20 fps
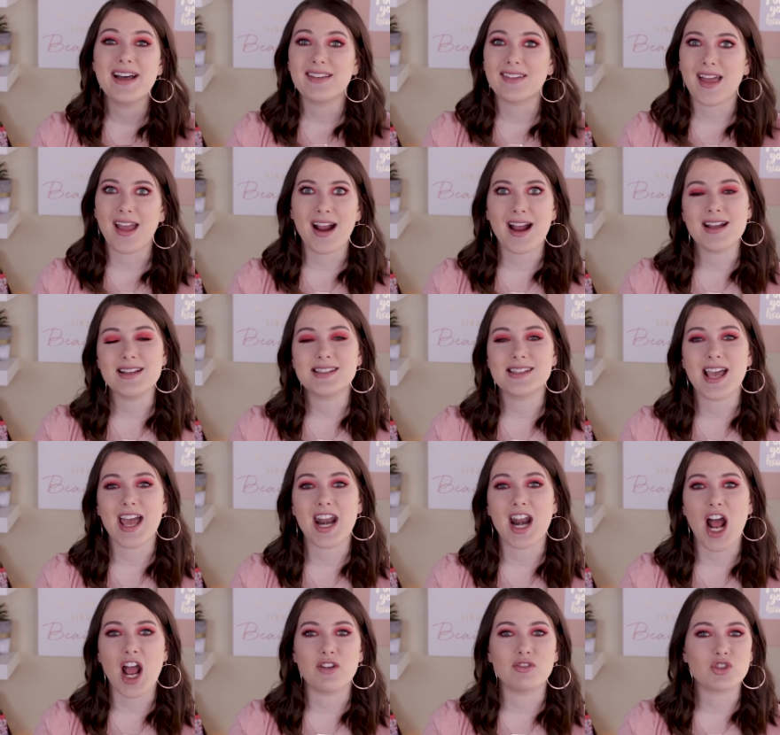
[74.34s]
Like I
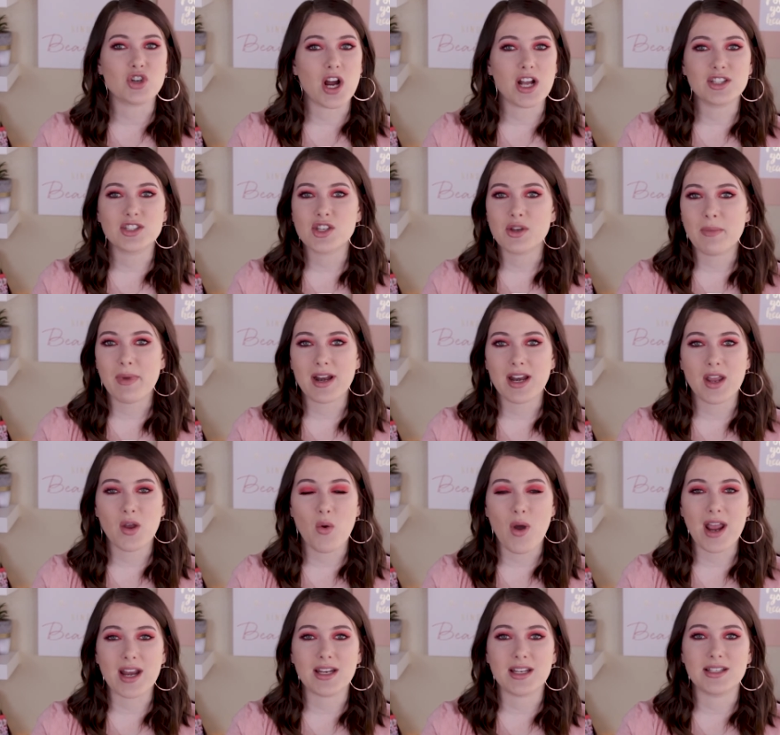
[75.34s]
said, I've tried so many
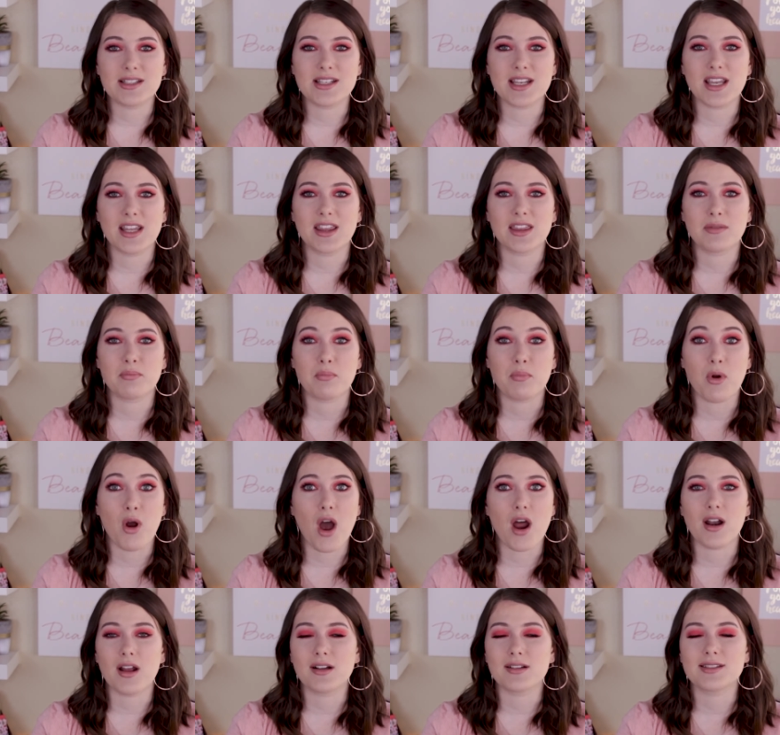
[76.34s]
whitening teeth
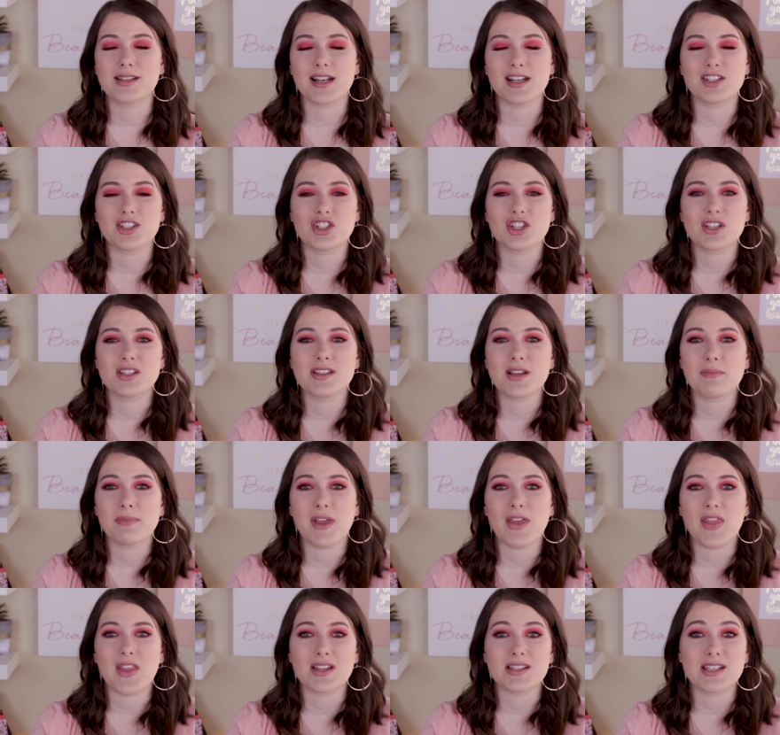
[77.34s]
products and it's just
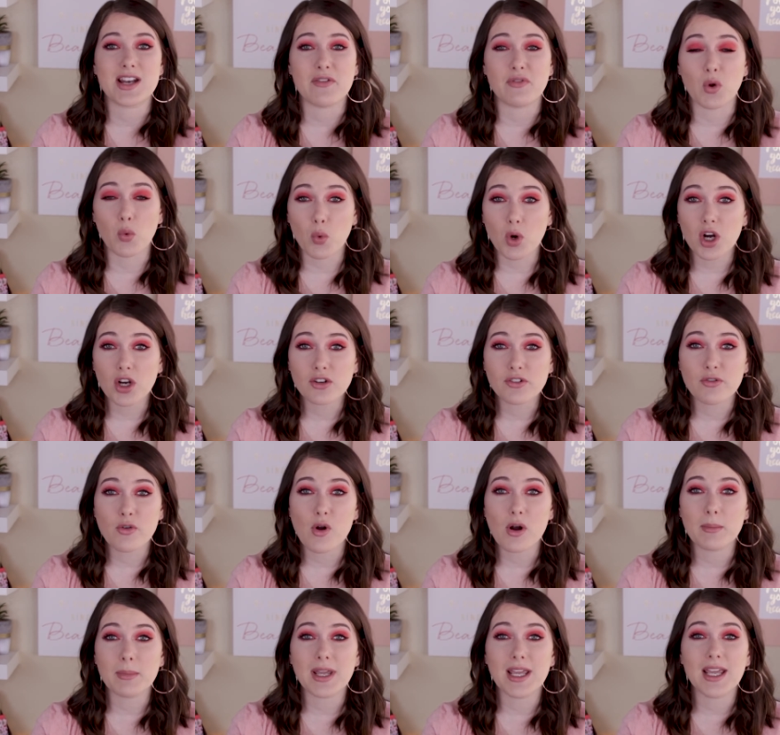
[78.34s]
something that's never worked
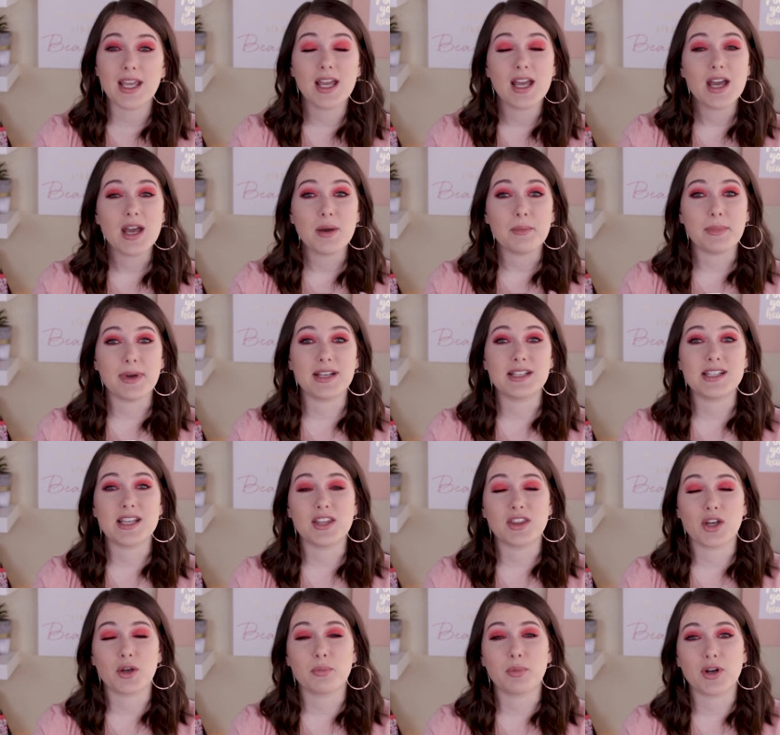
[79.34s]
for me. My
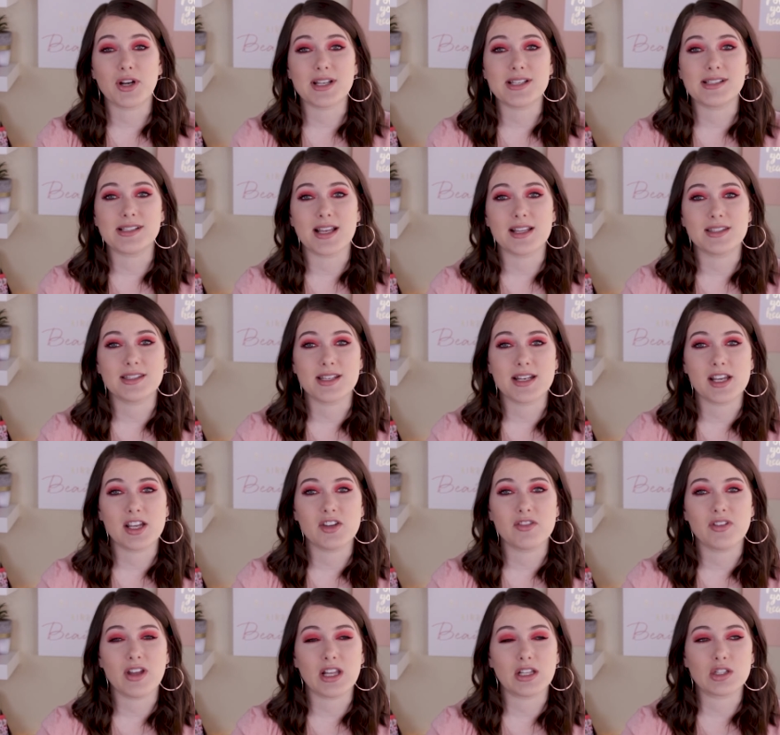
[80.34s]
teeth are pretty
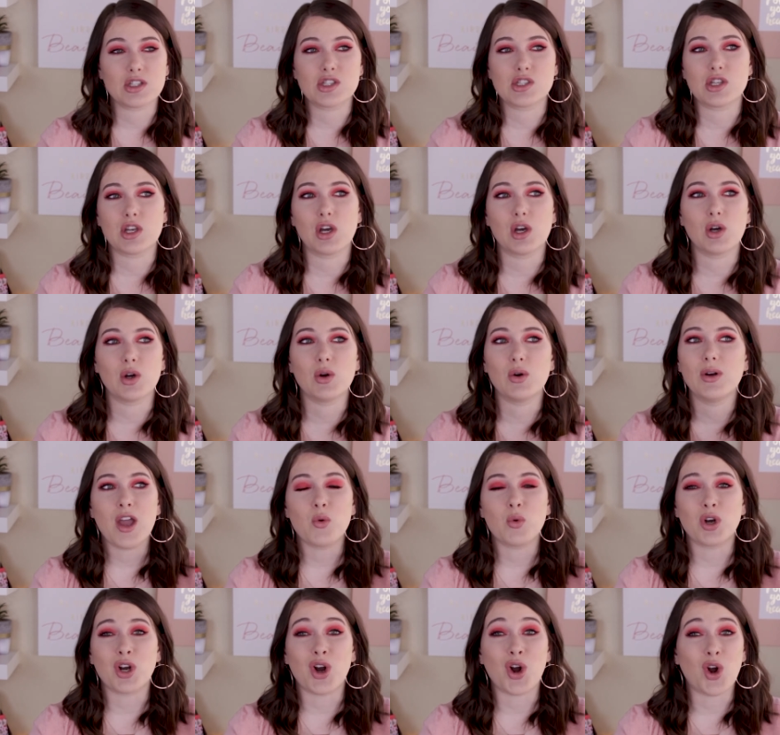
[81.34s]
sensitive, and so
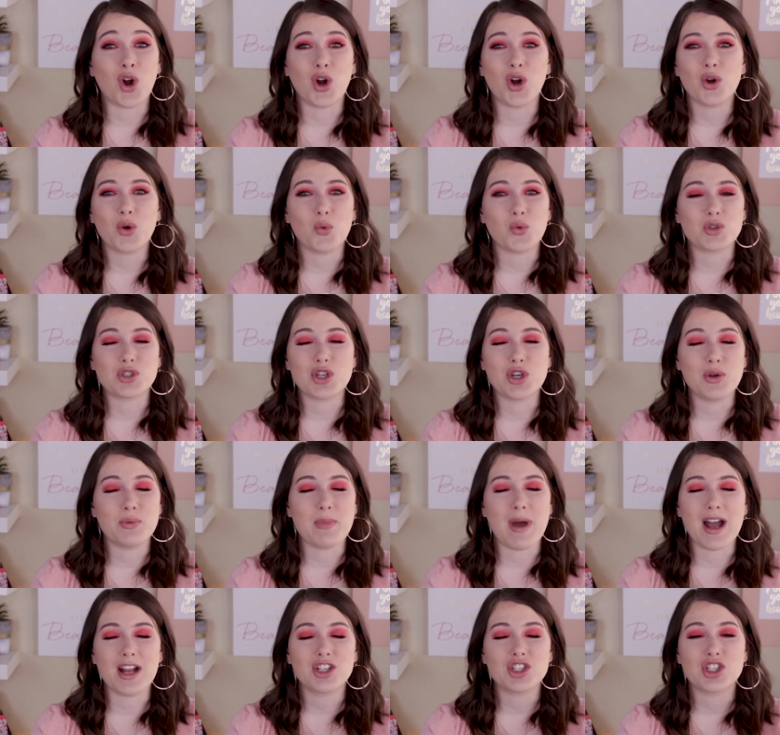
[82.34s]
it would hurt too
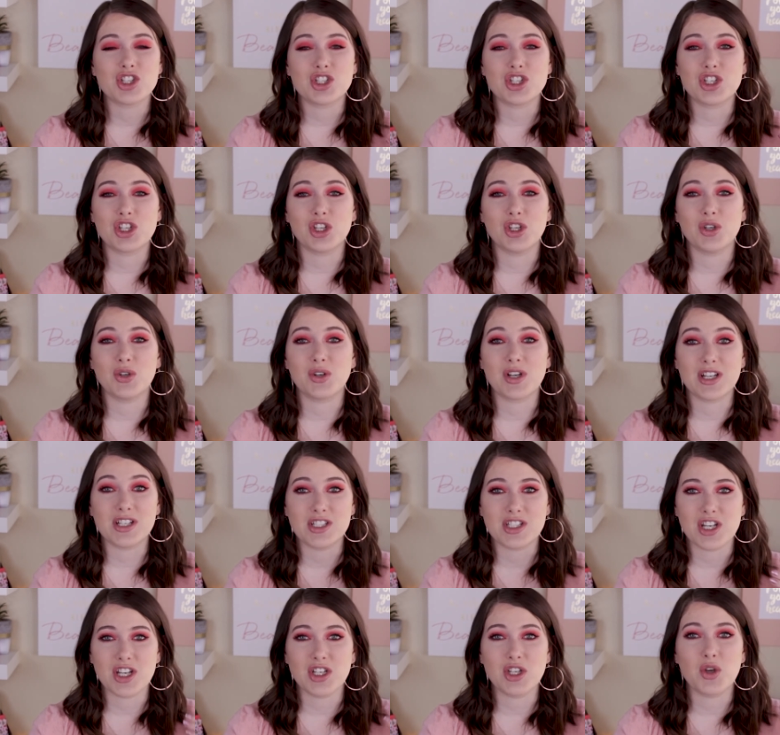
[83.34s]
much to
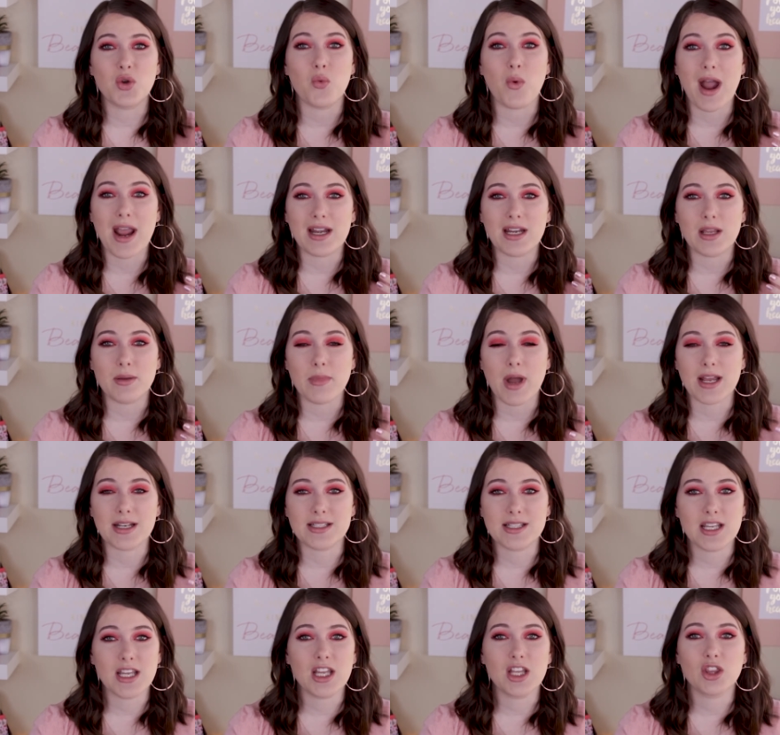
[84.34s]
continue whitening my
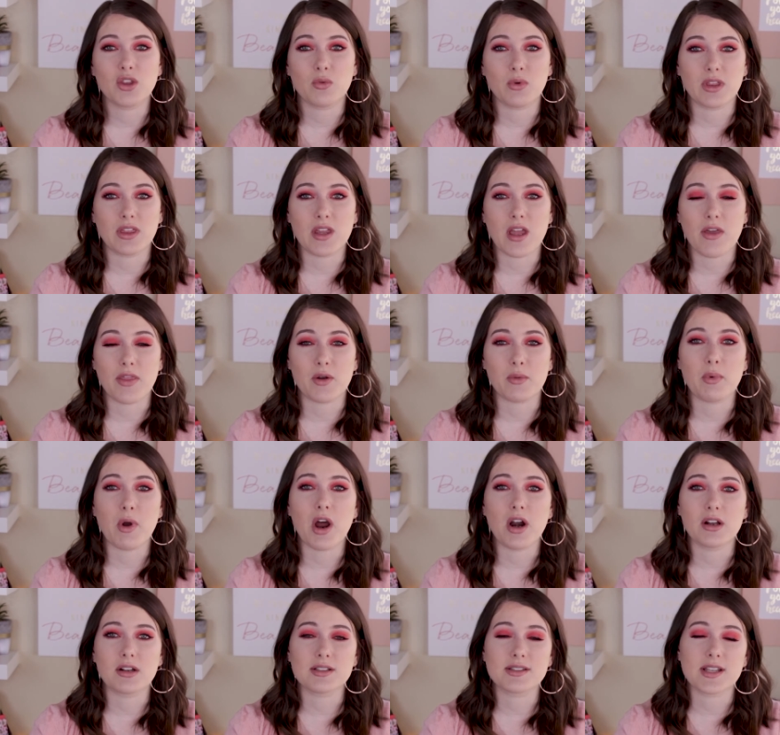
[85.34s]
teeth with the other
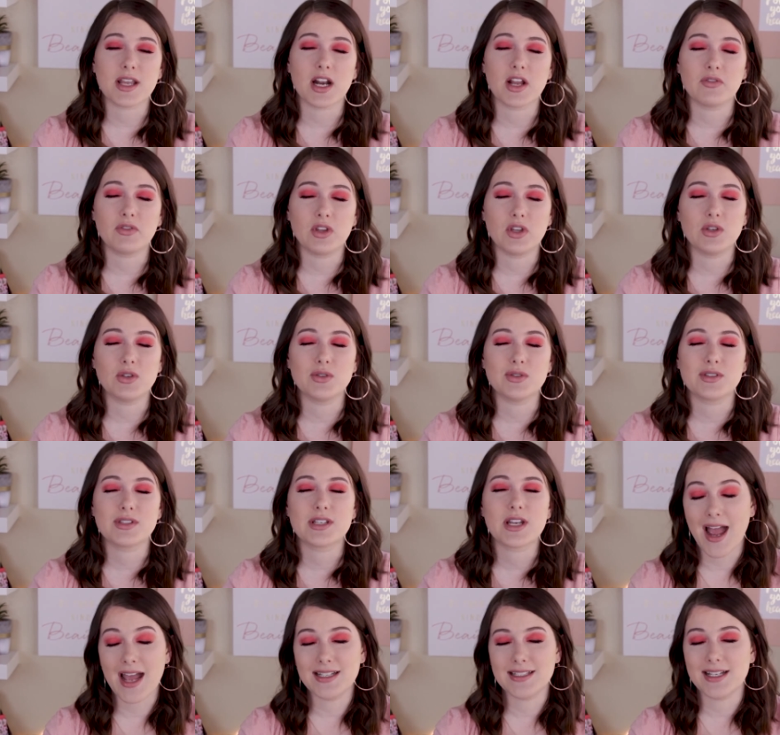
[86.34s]
products that I've
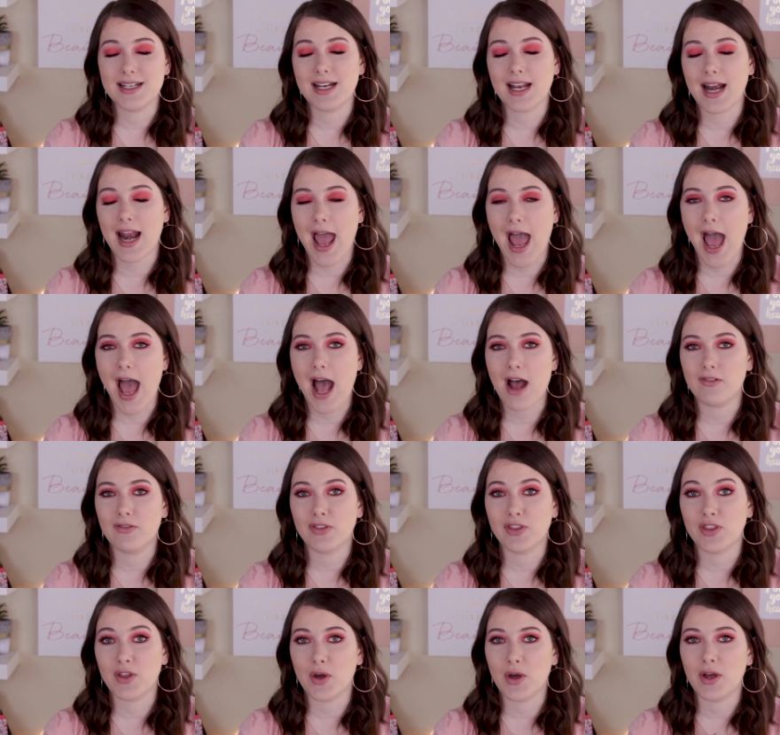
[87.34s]
used. I didn't
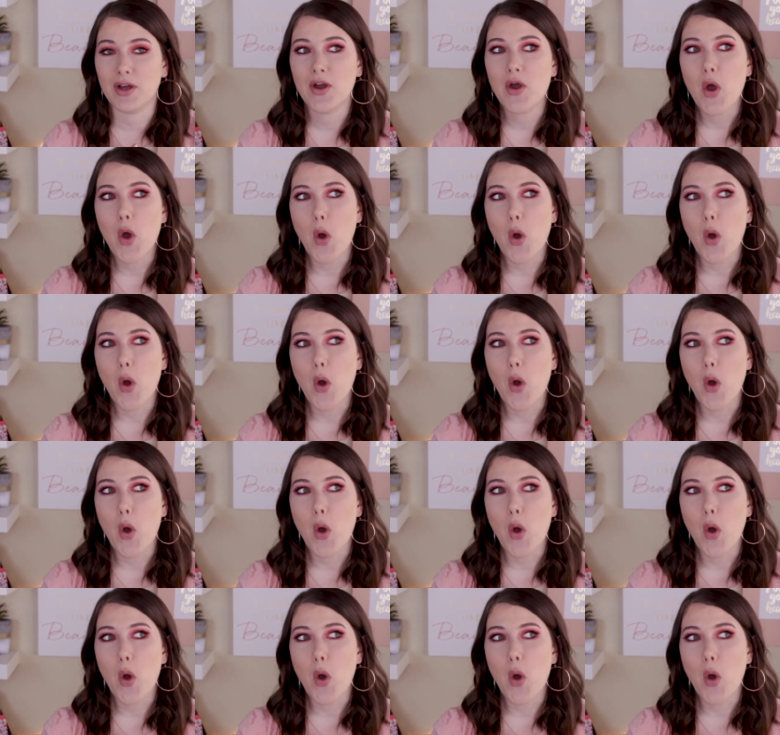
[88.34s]
have the